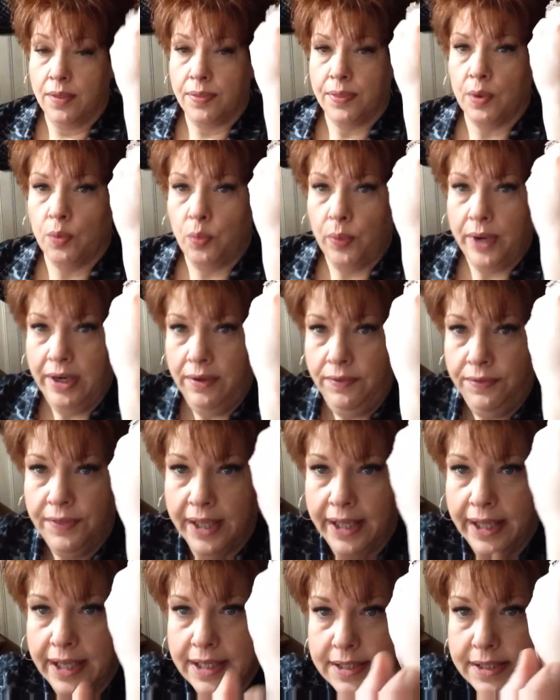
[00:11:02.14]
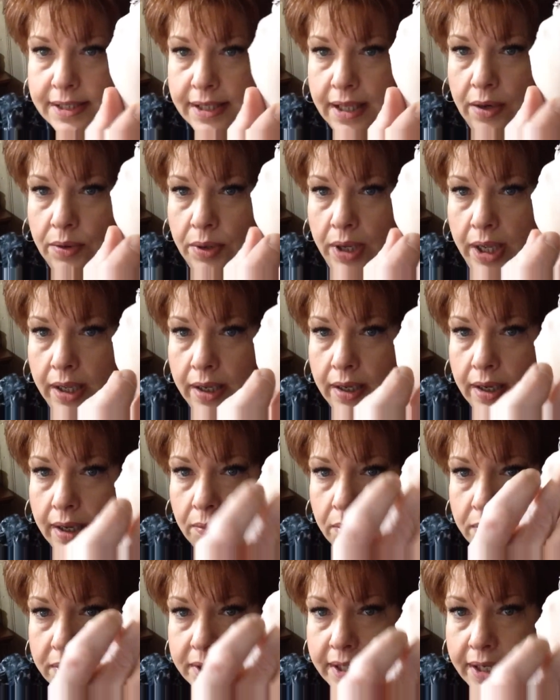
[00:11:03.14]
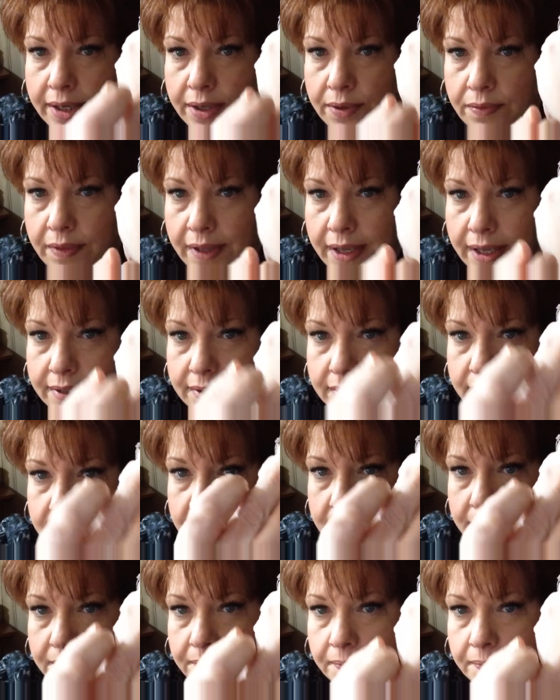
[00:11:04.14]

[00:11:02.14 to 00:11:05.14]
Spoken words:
the weird thing is, though, I will tell you this.